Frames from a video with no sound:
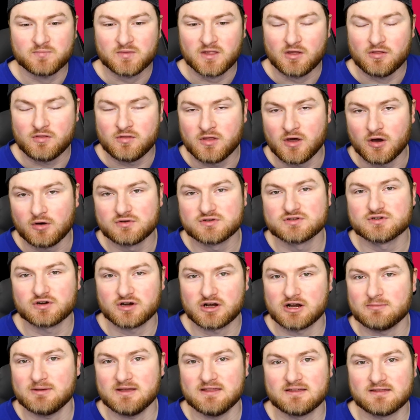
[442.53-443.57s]
Those are
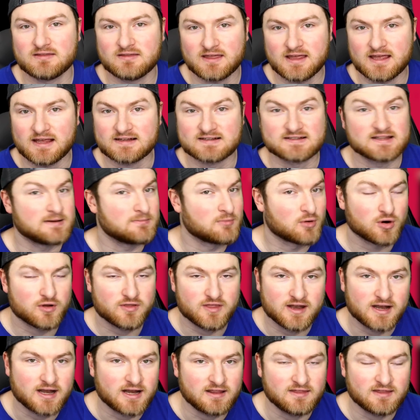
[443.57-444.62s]
going to be the things that more
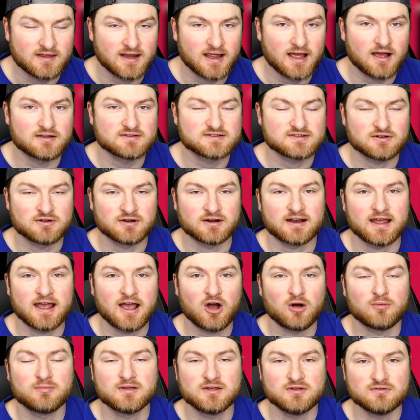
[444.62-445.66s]
than anything else are going to
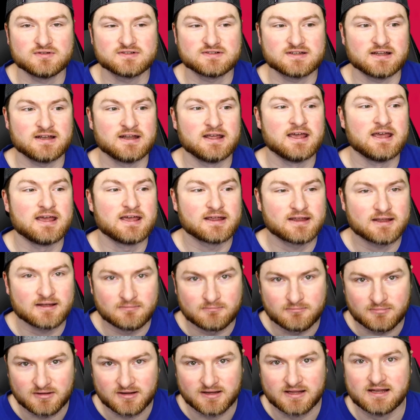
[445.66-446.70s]
help Houston
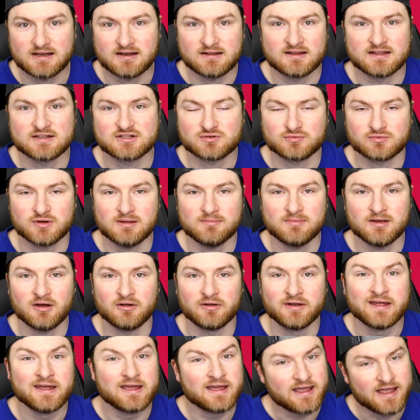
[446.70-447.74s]
complete this
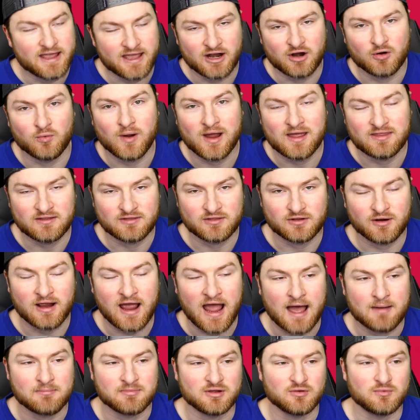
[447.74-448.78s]
rebuild in a way that they're
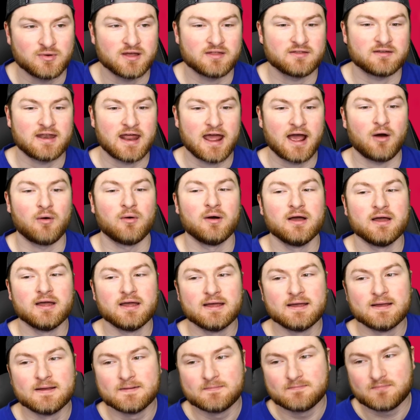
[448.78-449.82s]
happy with. Now,
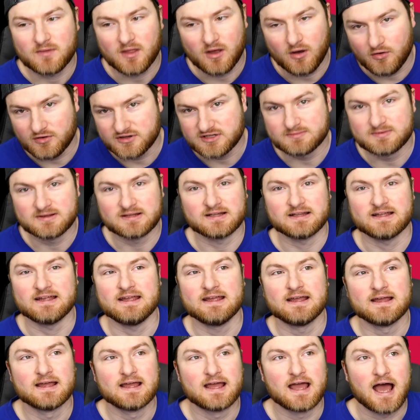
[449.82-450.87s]

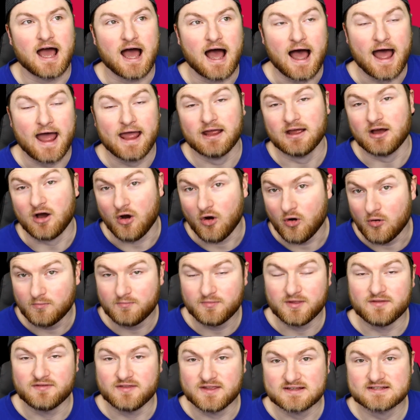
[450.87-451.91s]
ultimately, I hope
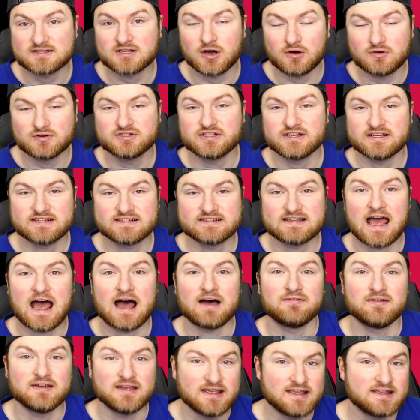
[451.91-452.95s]
that this coaching
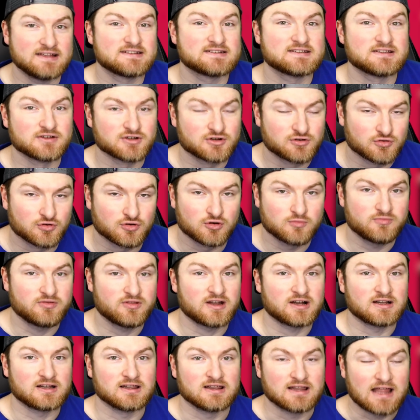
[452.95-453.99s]
staff is the group
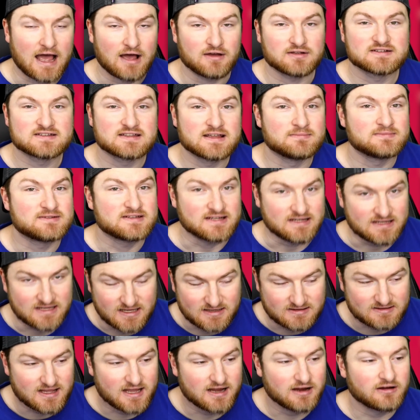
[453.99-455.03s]
that allows them to
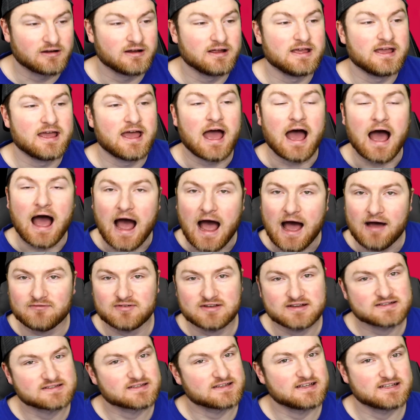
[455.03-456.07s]
get there.
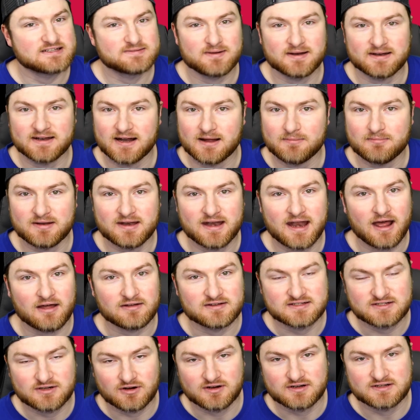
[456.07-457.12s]
Obviously, it's been an up and down
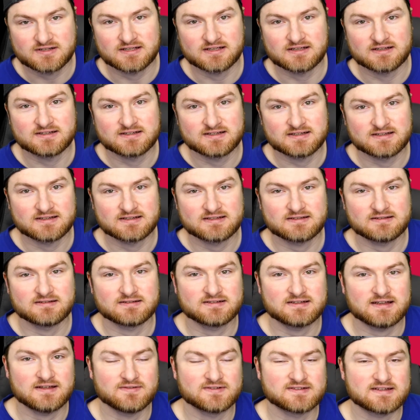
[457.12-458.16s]
start to
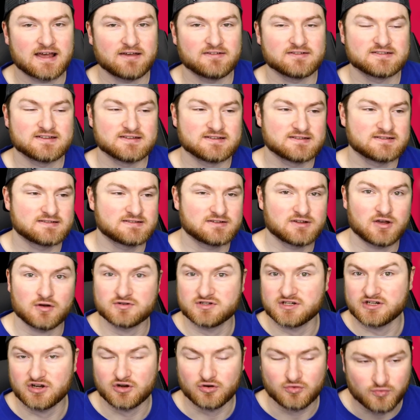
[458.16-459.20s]
Steven Silas's
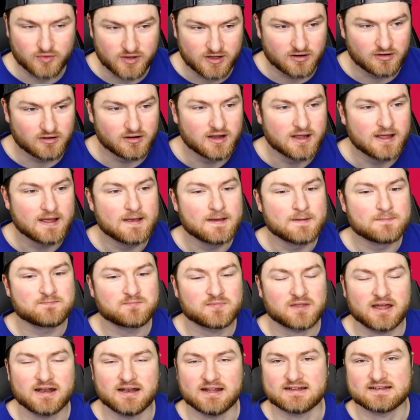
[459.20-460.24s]
coaching career.
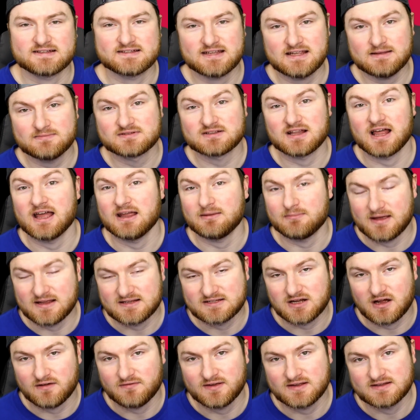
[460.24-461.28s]
And it seems like,
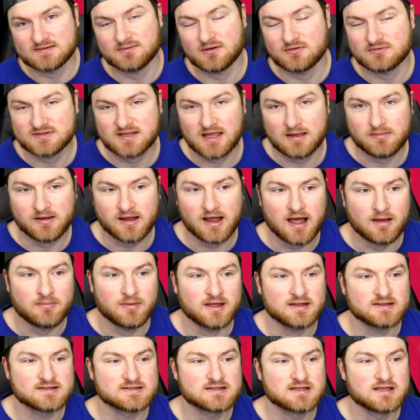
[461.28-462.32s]
based off his post-game
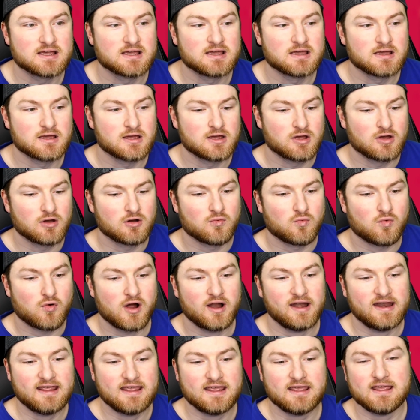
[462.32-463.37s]
comments,
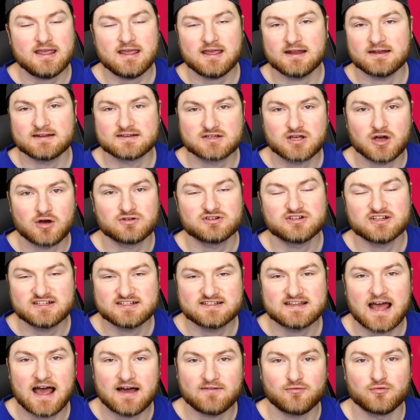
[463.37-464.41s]
what he and his coaching
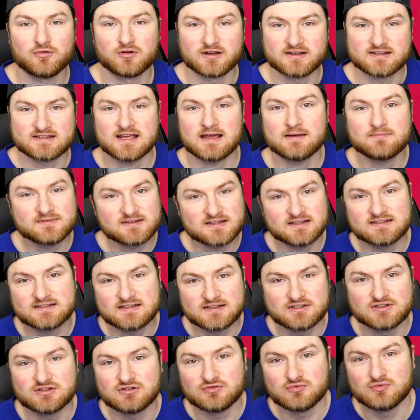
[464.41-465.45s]
staff were attempting
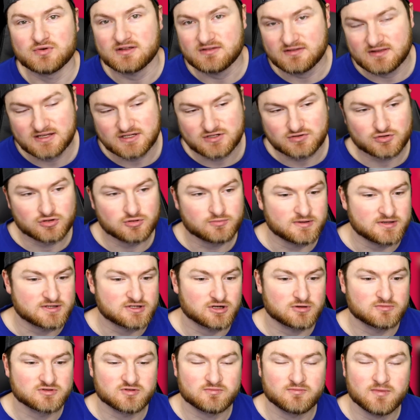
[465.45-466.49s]
to do with this group in
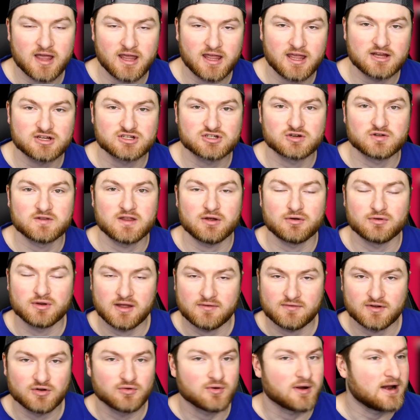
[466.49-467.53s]
terms of making sure they were
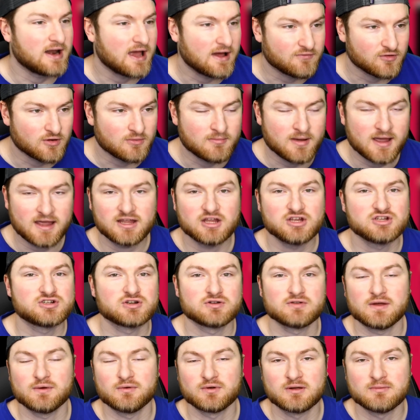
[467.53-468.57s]
giving great effort, making
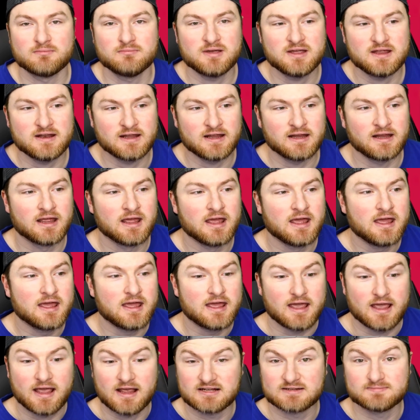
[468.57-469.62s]
sure they were competing,
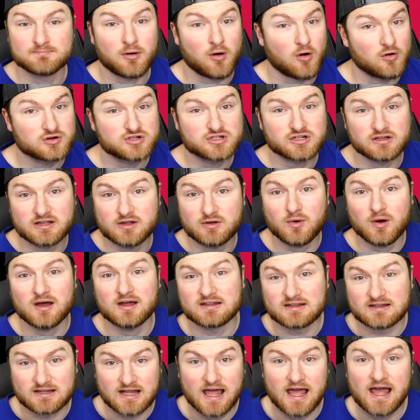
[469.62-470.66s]
is partially
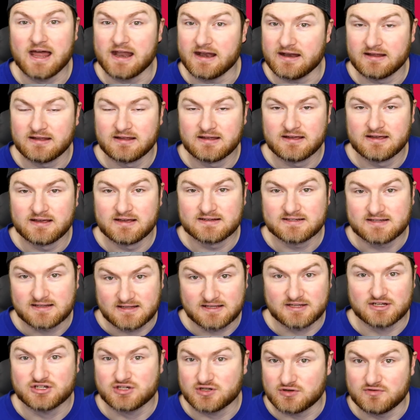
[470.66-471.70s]
what led to
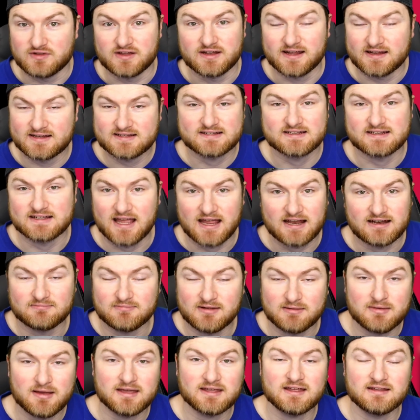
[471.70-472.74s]
the issue that instigated
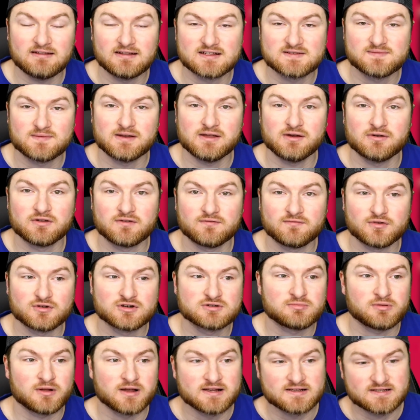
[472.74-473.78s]
me making this video in the
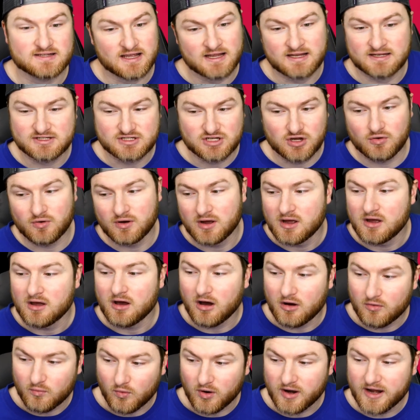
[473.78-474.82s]
first place. And so
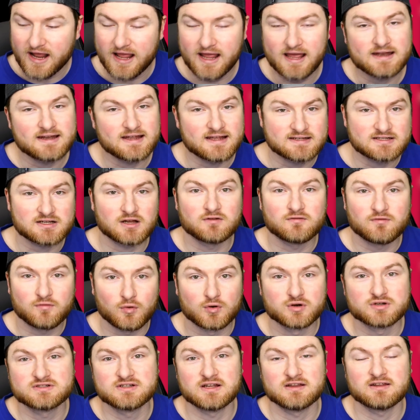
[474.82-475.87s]
on one hand, it's
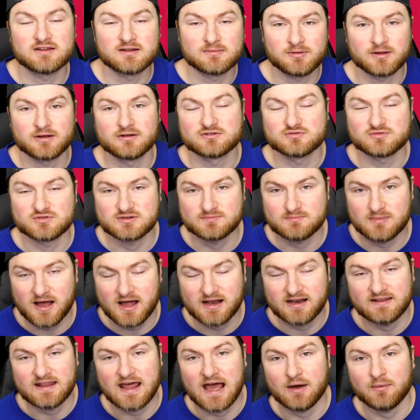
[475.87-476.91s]
unfortunate that the players
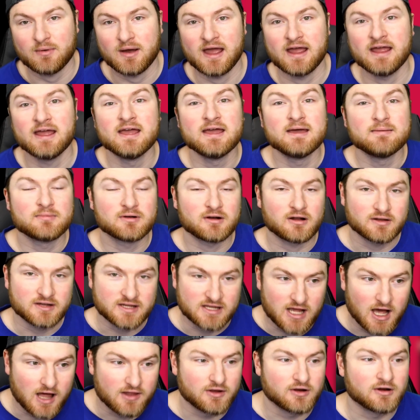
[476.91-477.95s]
responded that way. But on
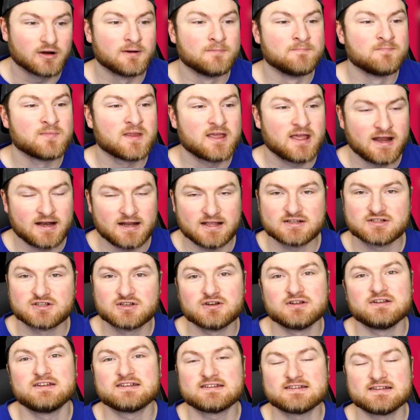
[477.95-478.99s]
the other, it is
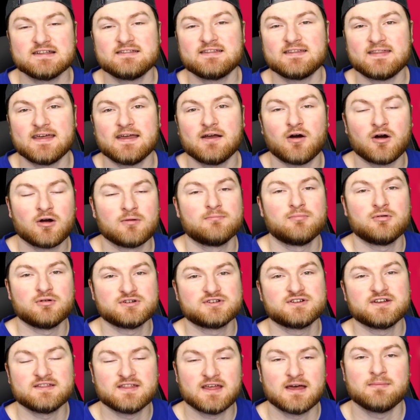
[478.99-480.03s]
good to see that they are
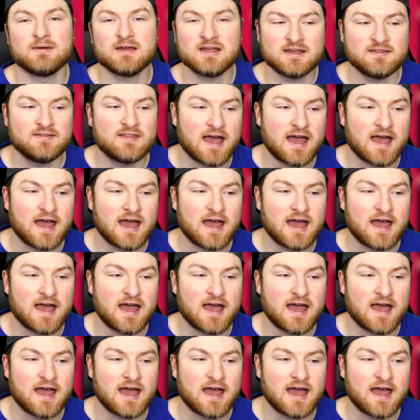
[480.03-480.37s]
pushing them in